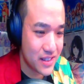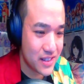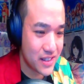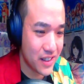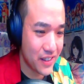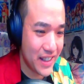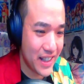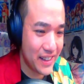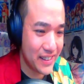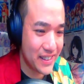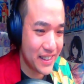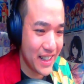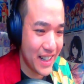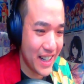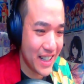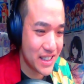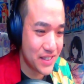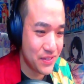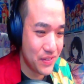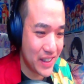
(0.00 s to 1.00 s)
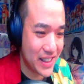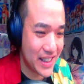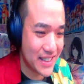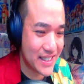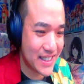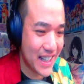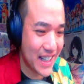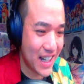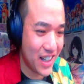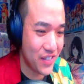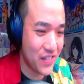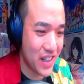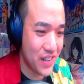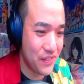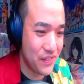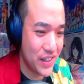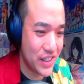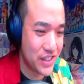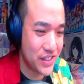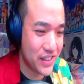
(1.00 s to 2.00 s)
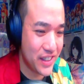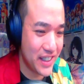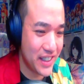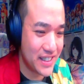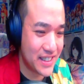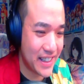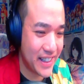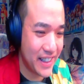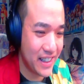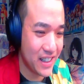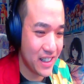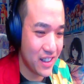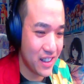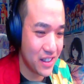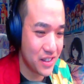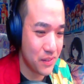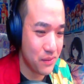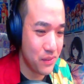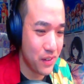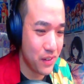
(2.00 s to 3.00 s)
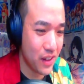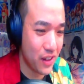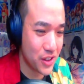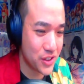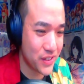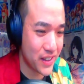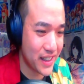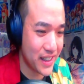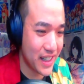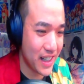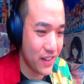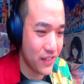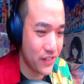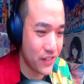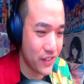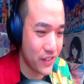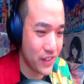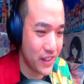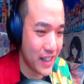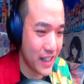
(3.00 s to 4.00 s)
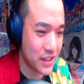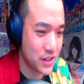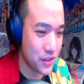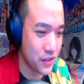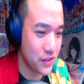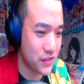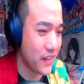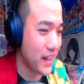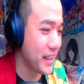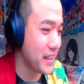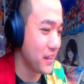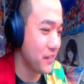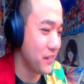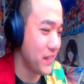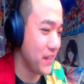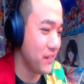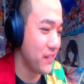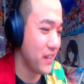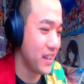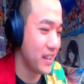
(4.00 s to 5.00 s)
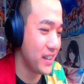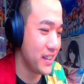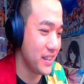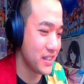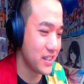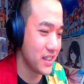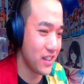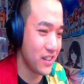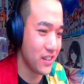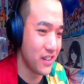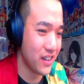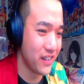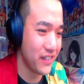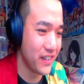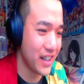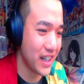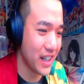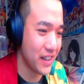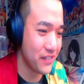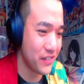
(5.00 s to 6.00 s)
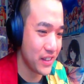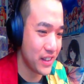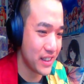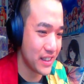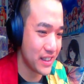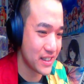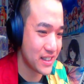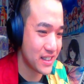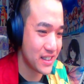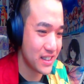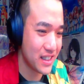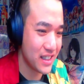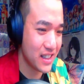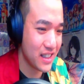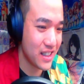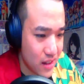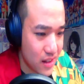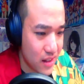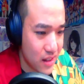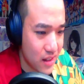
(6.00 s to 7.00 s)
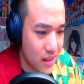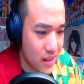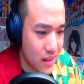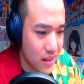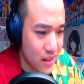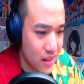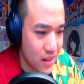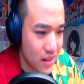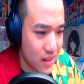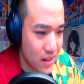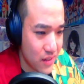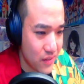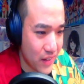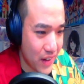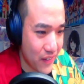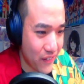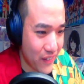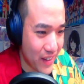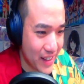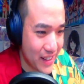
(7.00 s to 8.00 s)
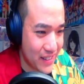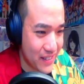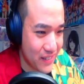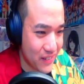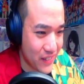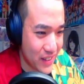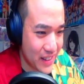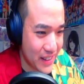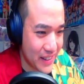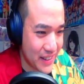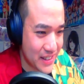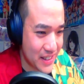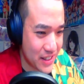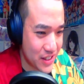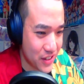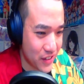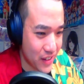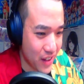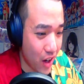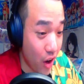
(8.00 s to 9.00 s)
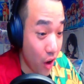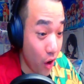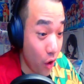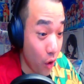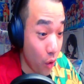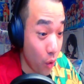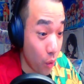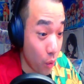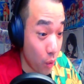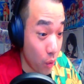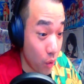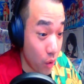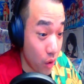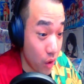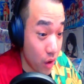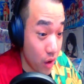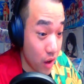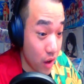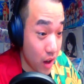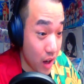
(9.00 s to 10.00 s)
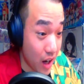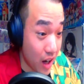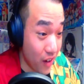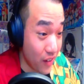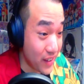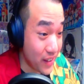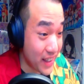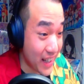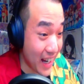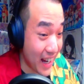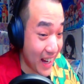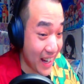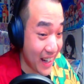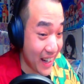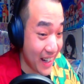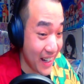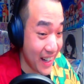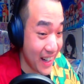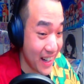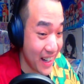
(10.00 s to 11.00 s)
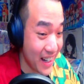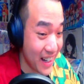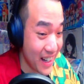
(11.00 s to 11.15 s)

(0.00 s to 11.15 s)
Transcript: So yeah, guys, make this count, man. Mitsuri is taking all the blows right now for you guys to find the main body. So hurry up with this. Wait, what? What is he doing? Oh, okay.